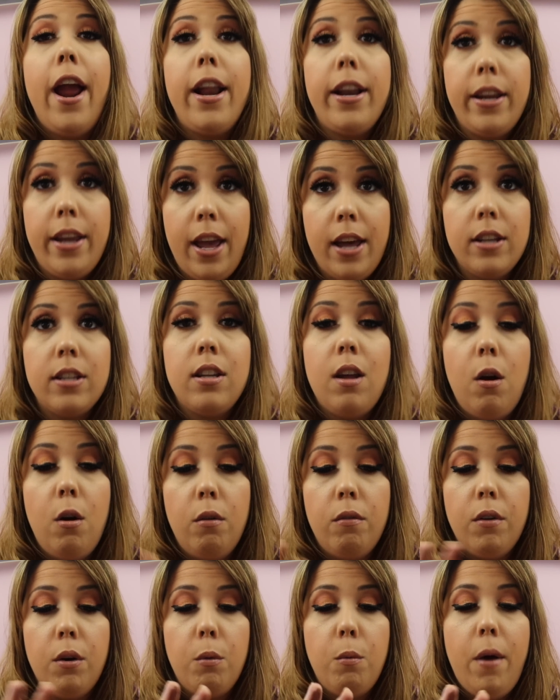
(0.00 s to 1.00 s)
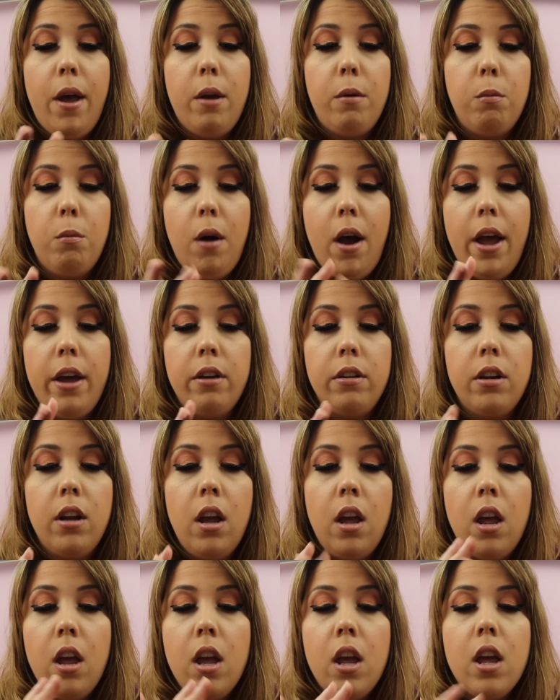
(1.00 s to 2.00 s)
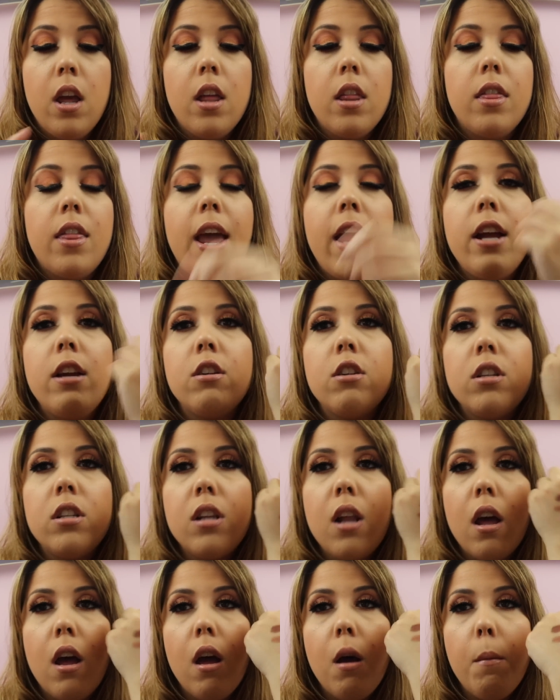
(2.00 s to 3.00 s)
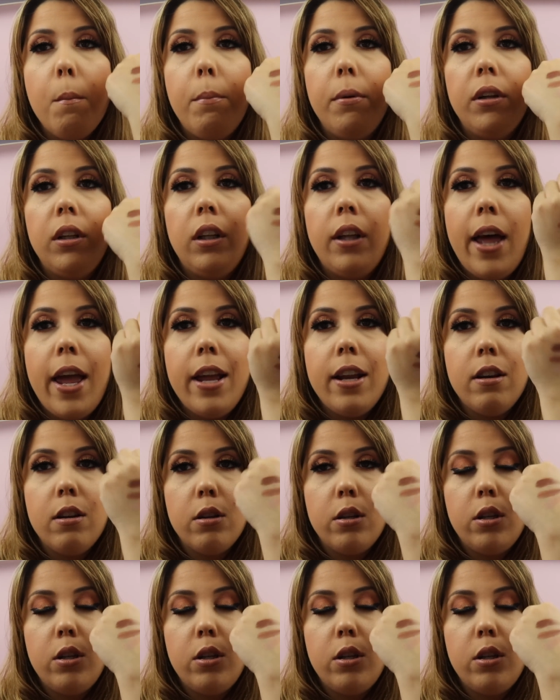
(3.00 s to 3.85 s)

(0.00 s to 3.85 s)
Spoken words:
and yes, over Wet n Wild. They just blend